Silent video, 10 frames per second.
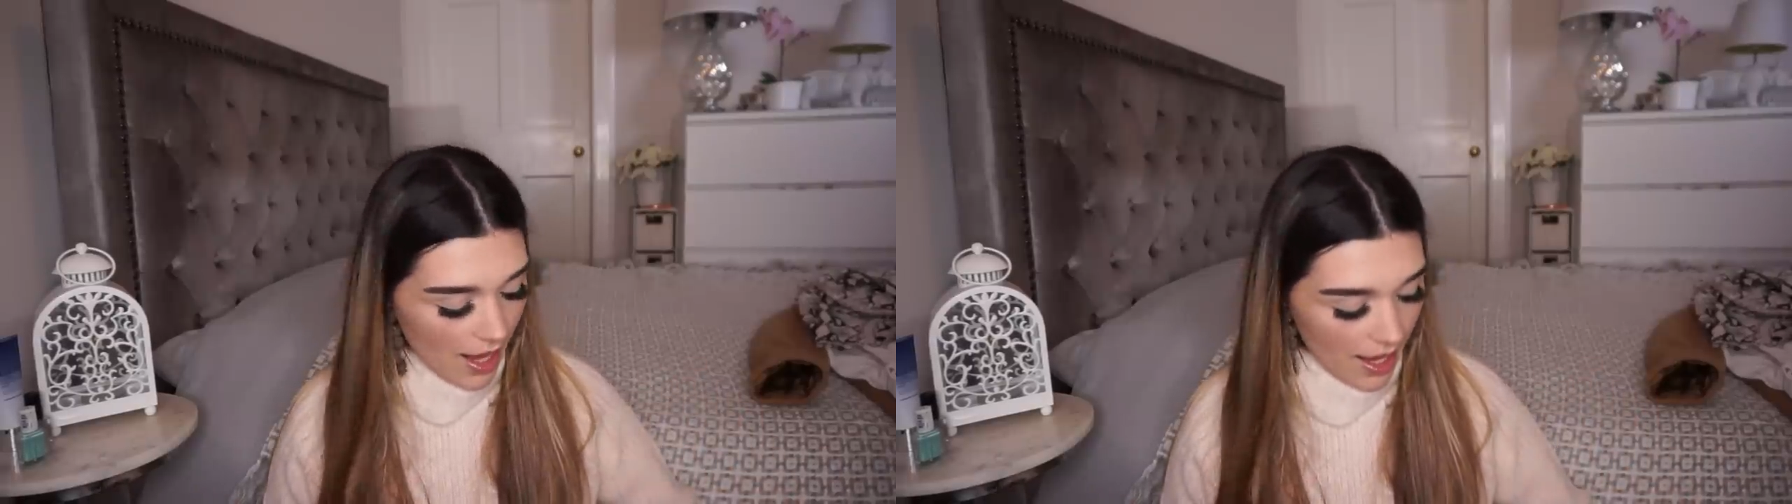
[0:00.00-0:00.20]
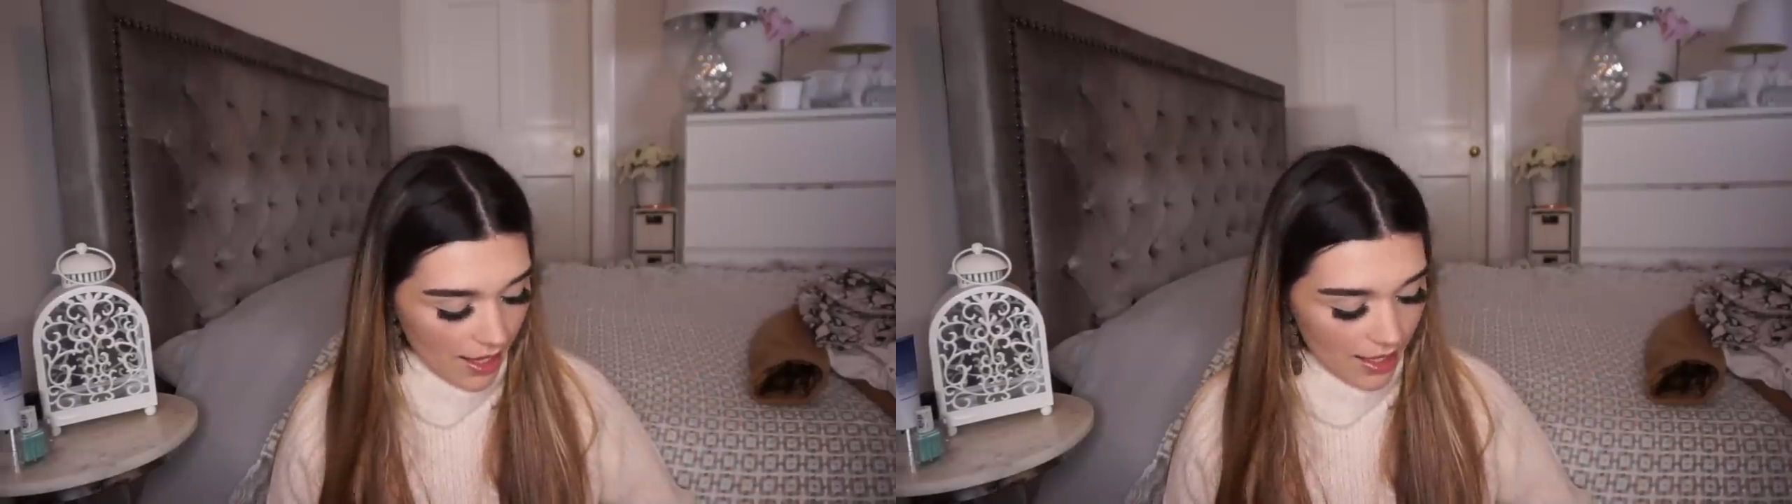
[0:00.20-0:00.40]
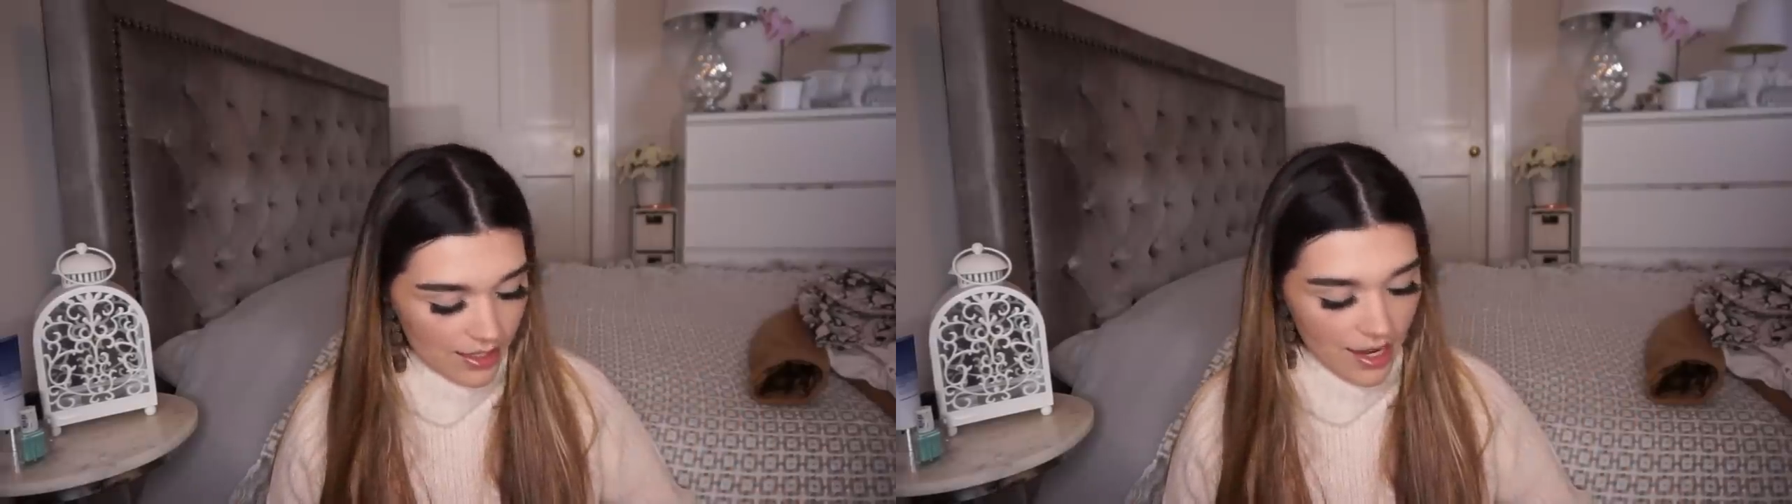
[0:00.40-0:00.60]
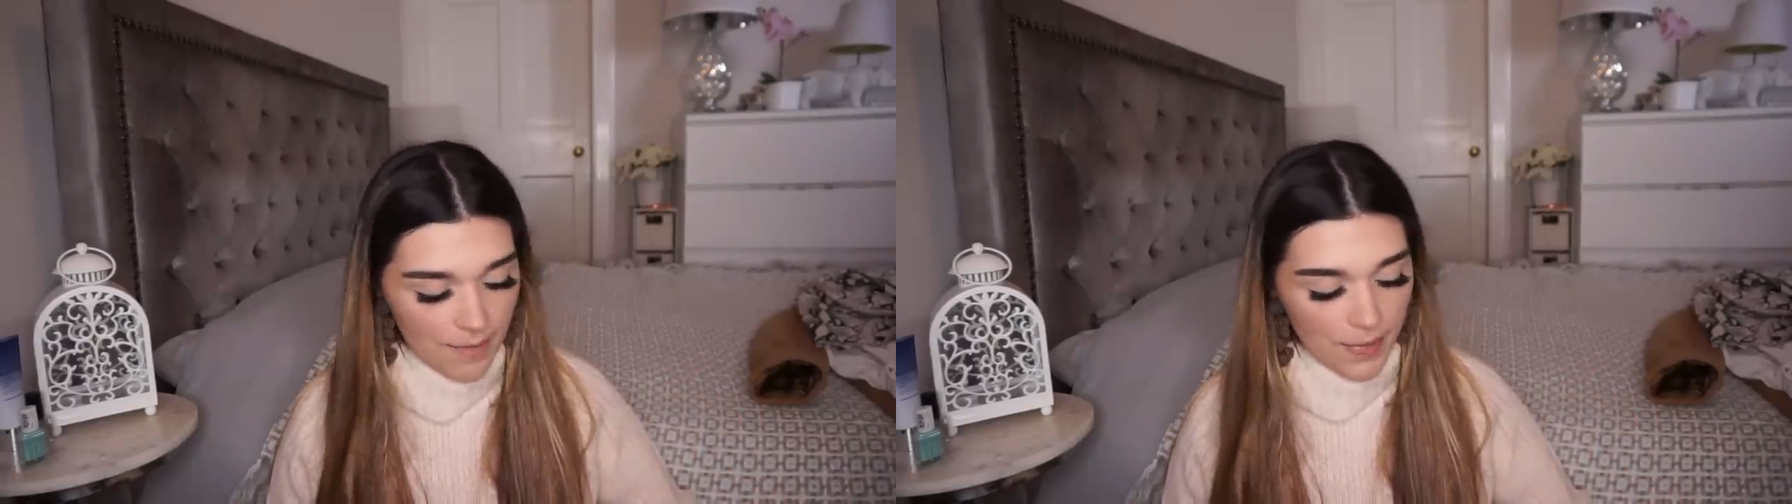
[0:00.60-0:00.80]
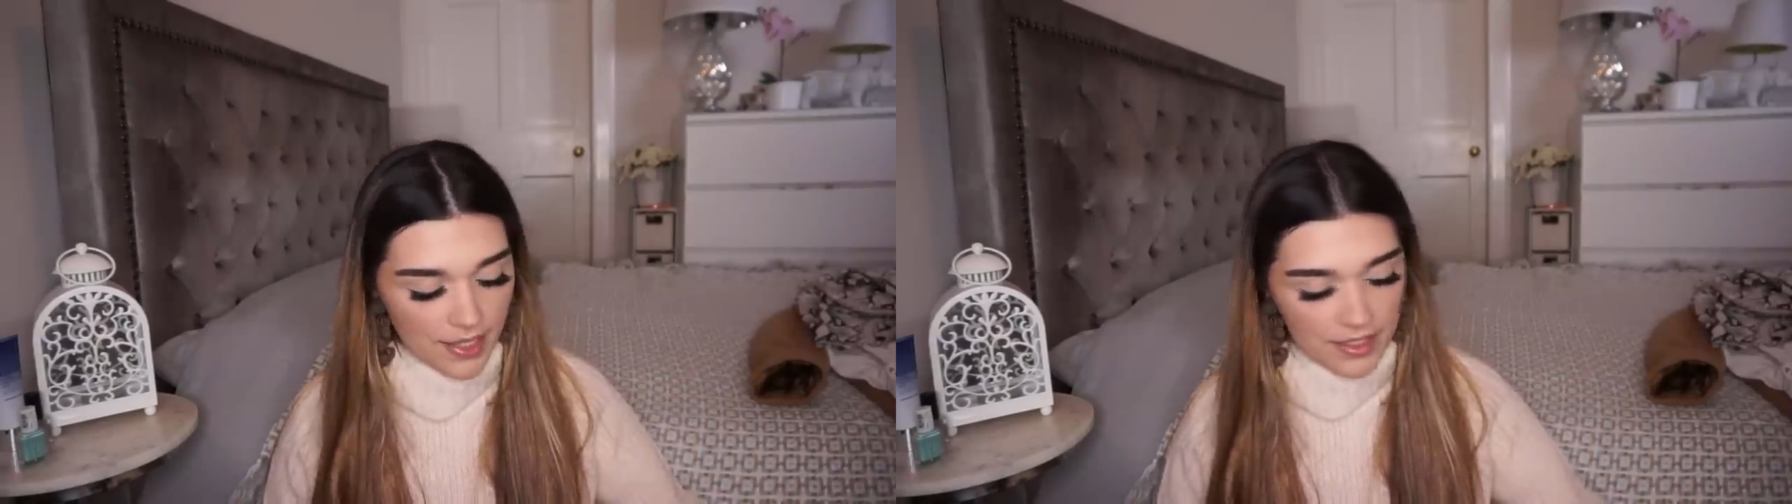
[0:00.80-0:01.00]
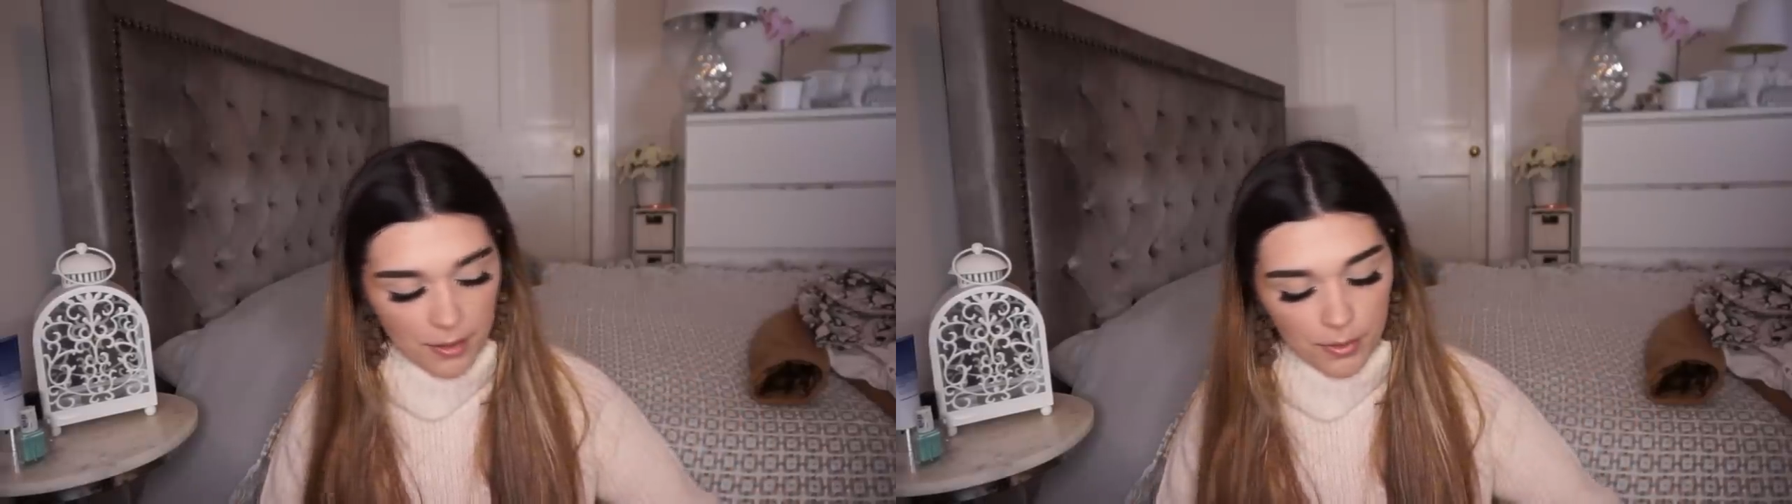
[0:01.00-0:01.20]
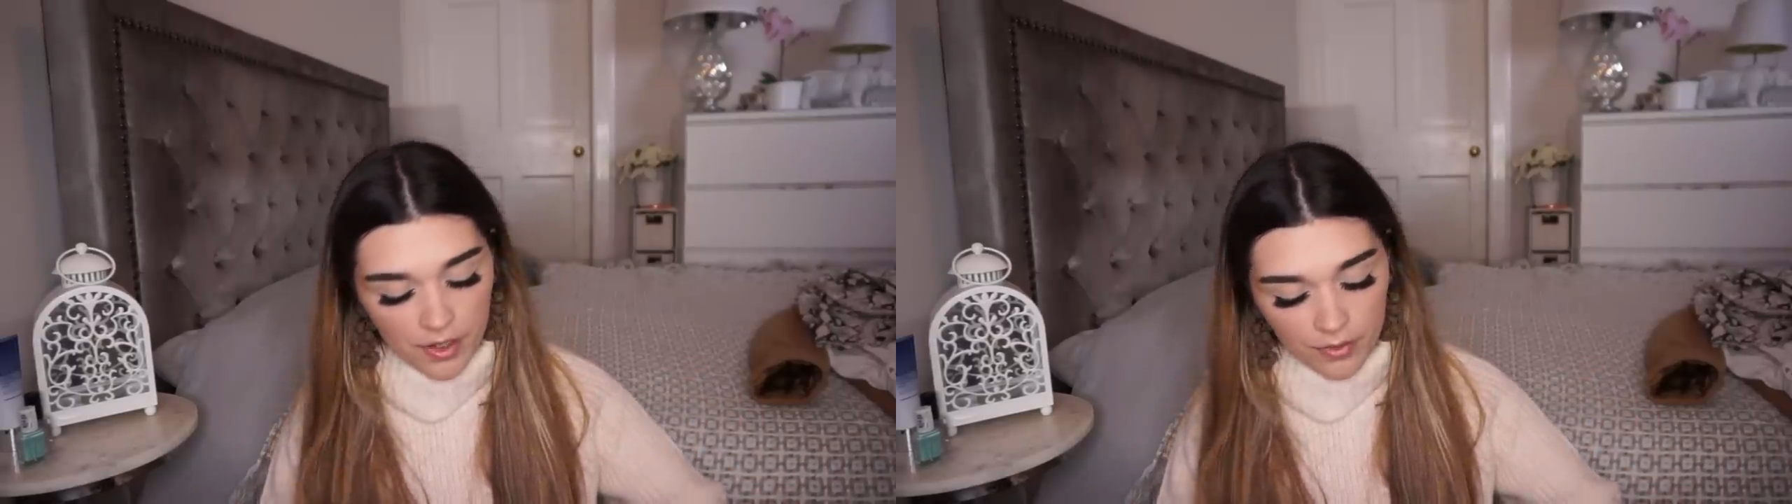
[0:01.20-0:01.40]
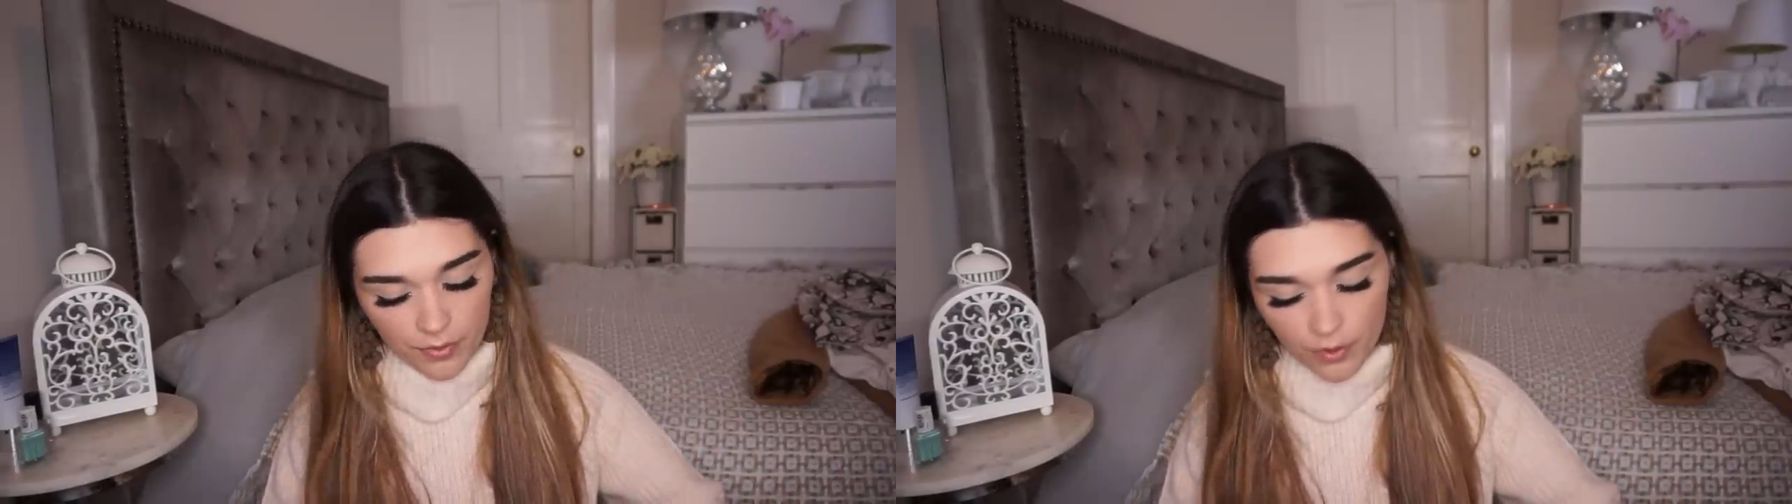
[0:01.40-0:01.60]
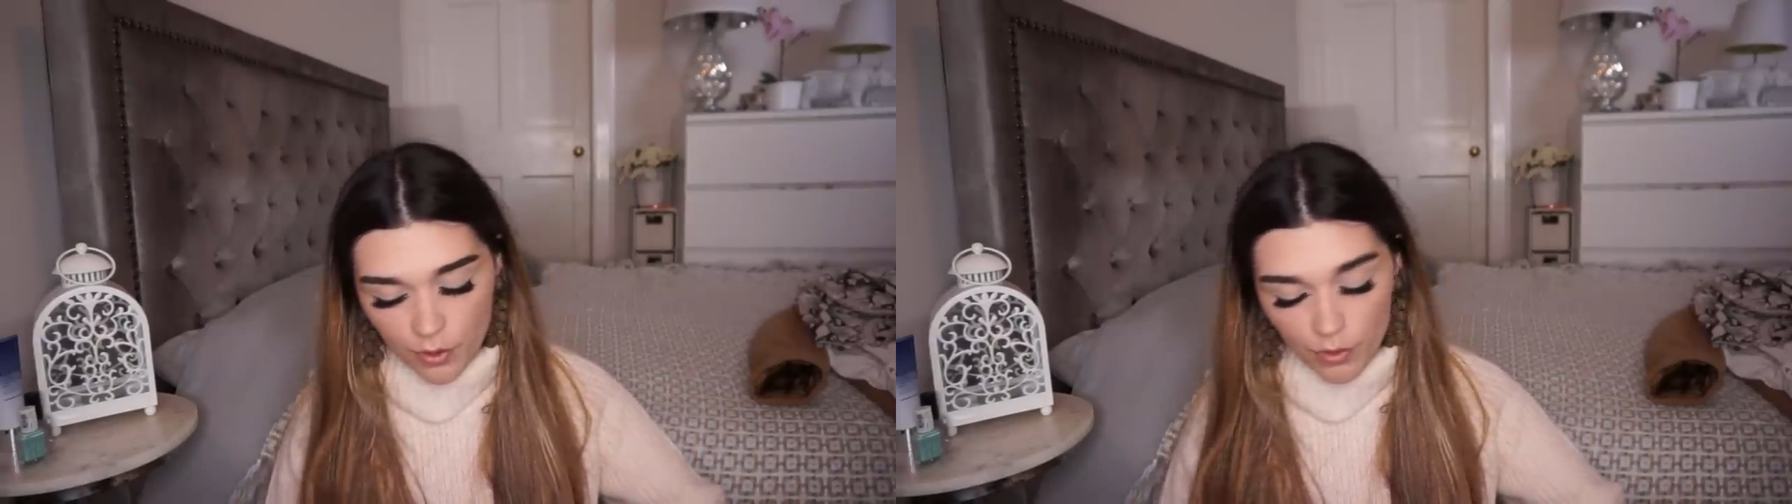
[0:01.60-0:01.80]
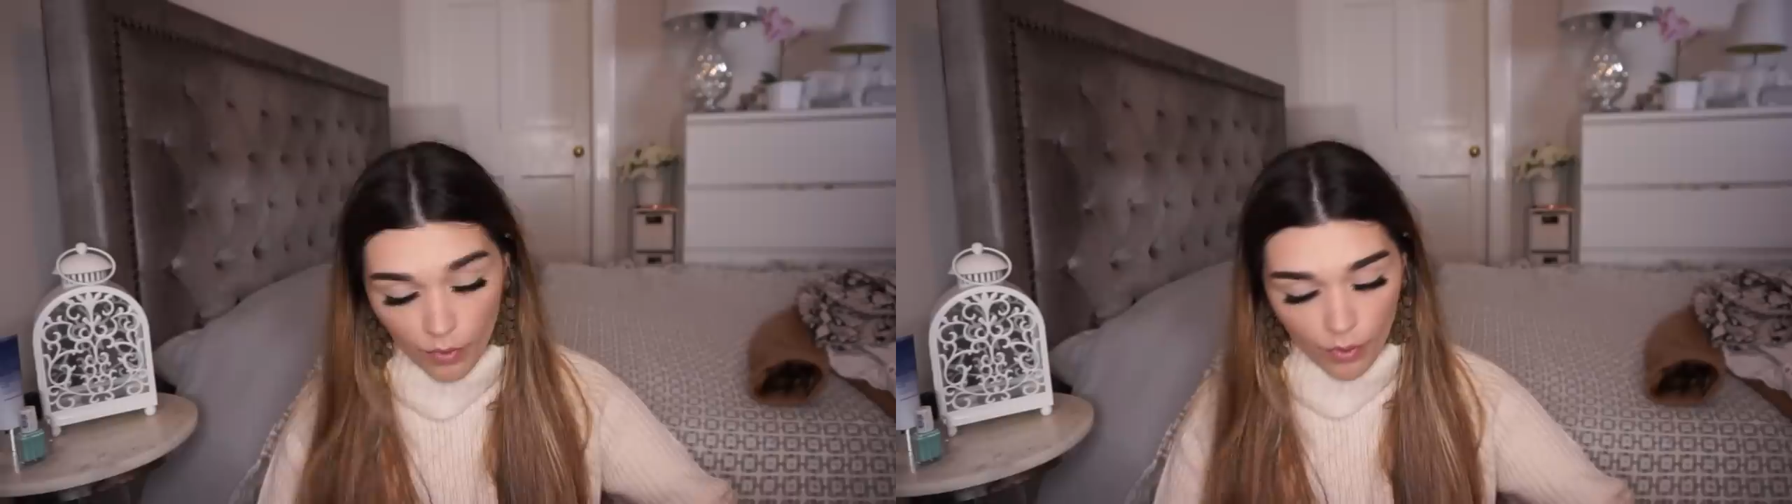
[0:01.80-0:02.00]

and I picked up a few